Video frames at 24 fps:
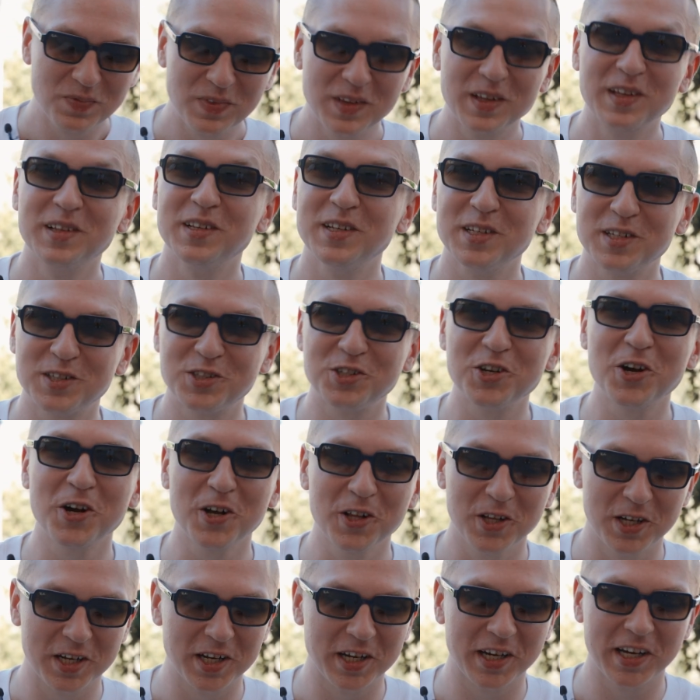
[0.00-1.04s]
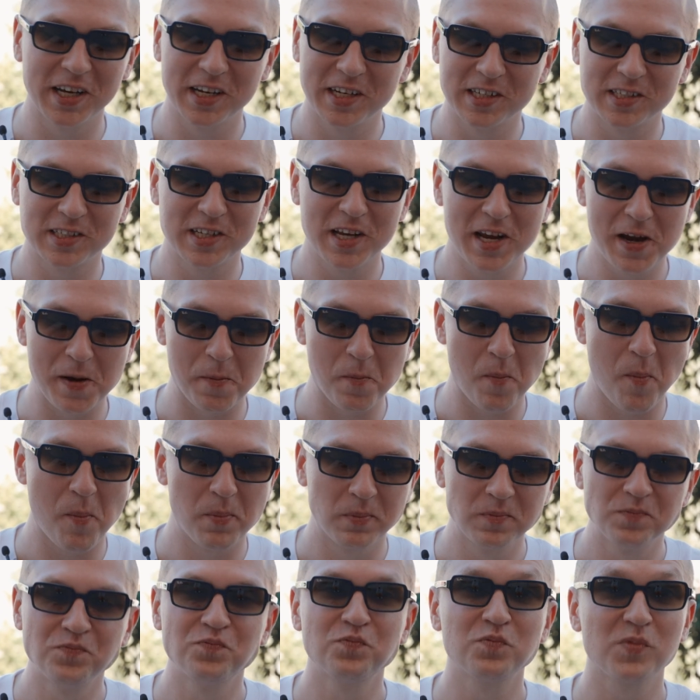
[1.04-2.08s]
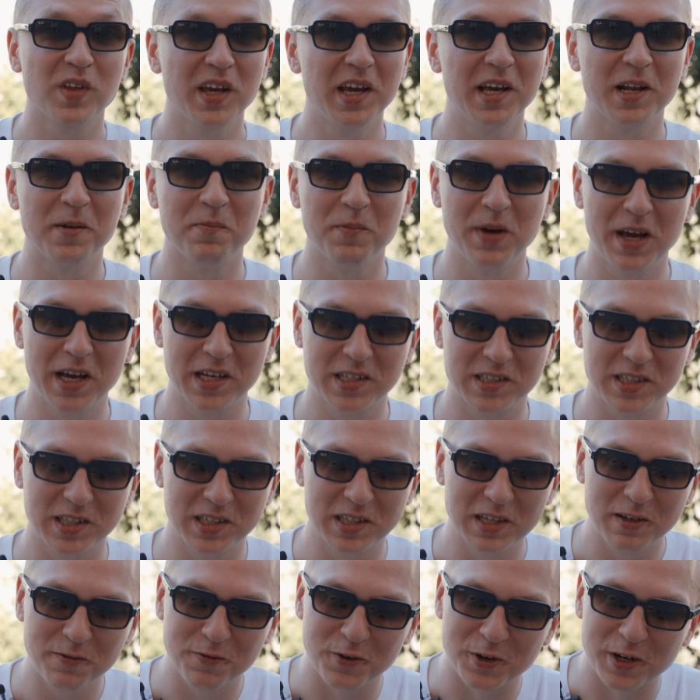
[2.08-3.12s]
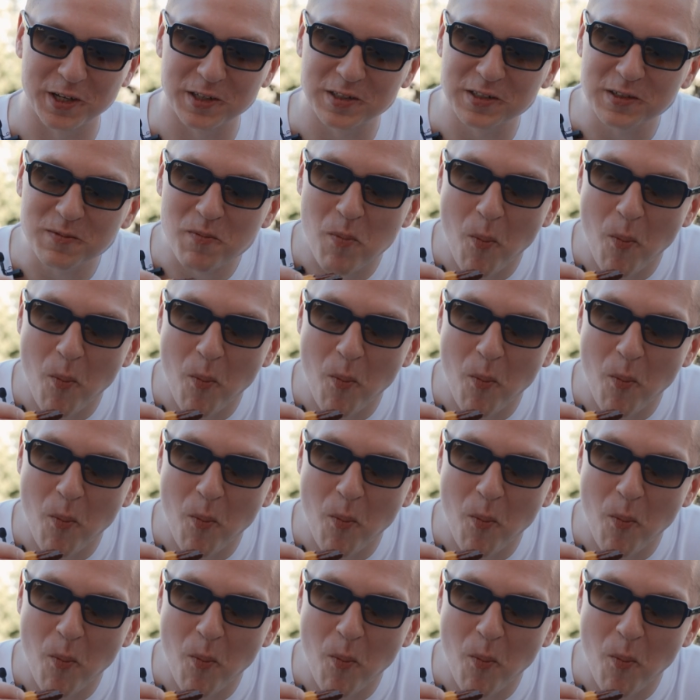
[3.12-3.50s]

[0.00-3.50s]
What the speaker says: This chocolate, I gotta say, it makes a difference.